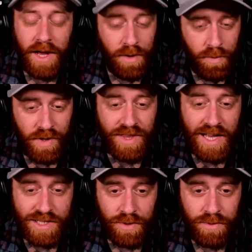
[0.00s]
With
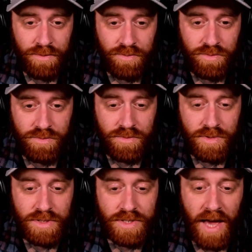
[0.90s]
that too,
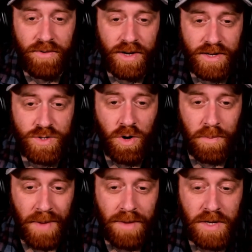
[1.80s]
Saturdays are a
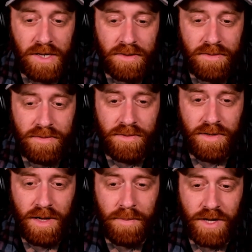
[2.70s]
maybe.
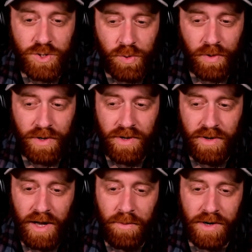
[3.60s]
I'm not sure.
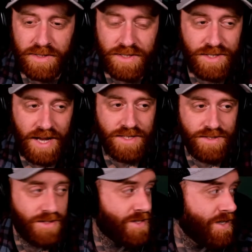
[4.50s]
I wanted to test
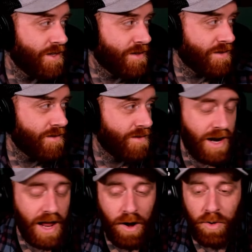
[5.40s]
and see
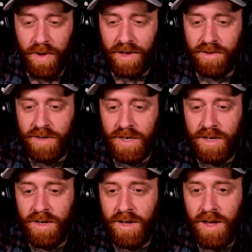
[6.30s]
kind of how it went.
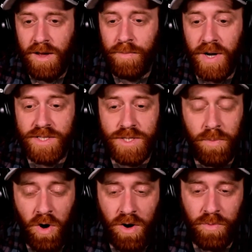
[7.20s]
But
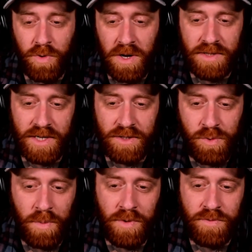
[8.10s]
tomorrow we're on like
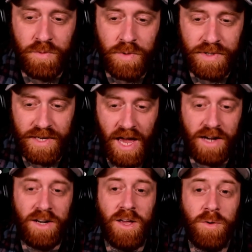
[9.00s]
normal for the
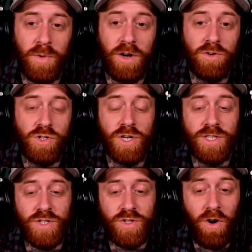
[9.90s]
canon, and we are
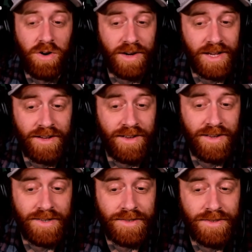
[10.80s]
just
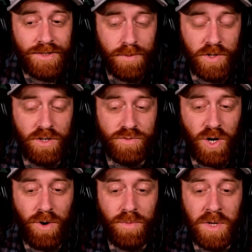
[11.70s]
starting the book of
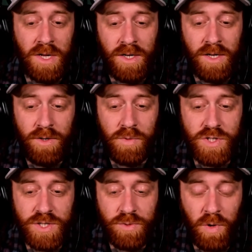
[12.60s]
Job, which
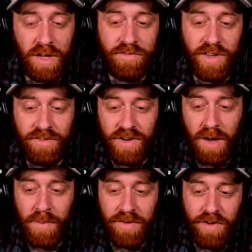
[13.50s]
is one of, if
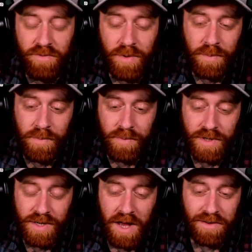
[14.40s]
not my favorite
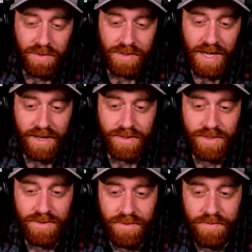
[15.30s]
canonical
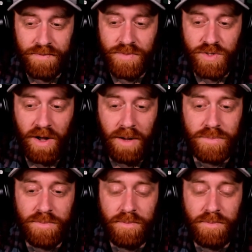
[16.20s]
text. So I'm